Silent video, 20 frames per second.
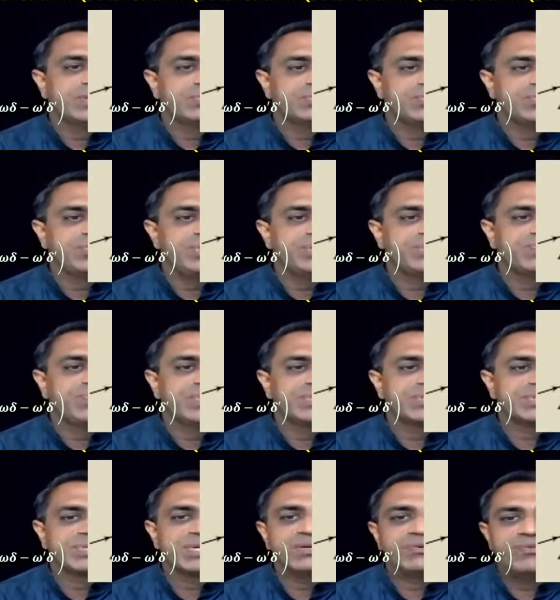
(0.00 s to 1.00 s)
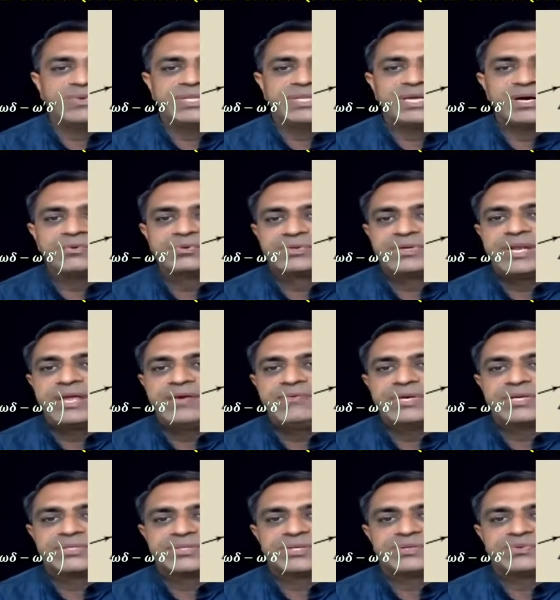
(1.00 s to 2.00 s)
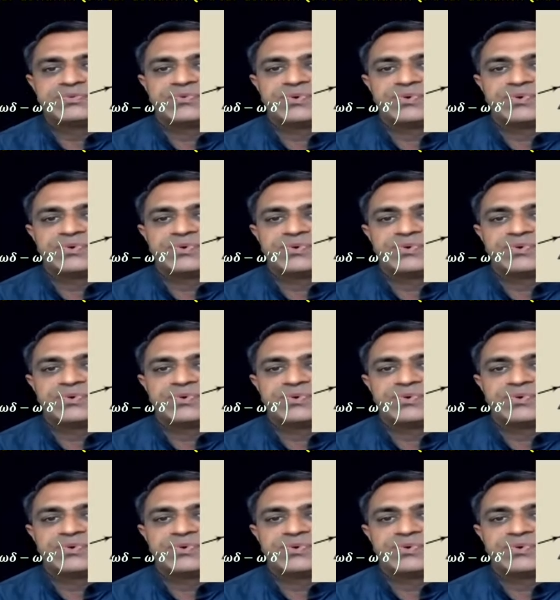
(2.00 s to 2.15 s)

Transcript: So dispersion without deviation,